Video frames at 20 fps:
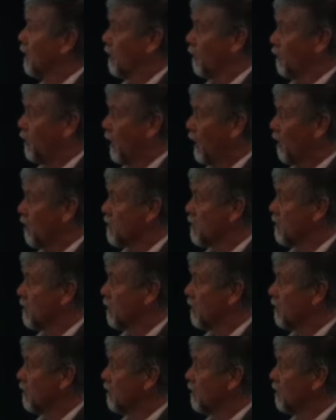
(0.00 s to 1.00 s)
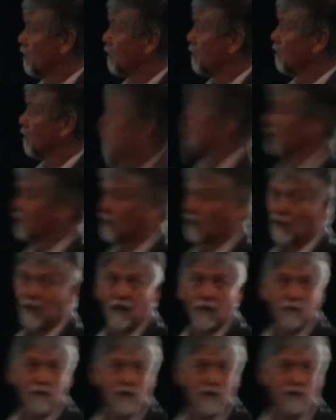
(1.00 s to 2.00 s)
Comparison,
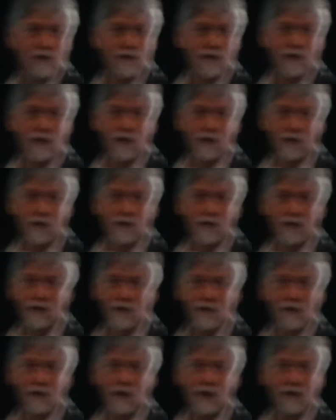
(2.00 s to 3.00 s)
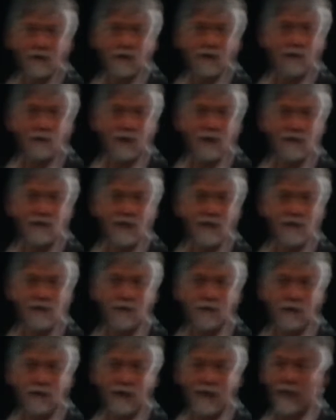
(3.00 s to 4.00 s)
I'm just googling through this, I won't test
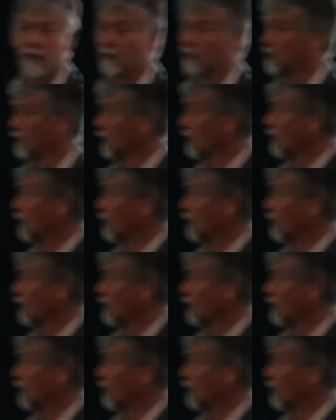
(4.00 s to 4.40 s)
you on it later.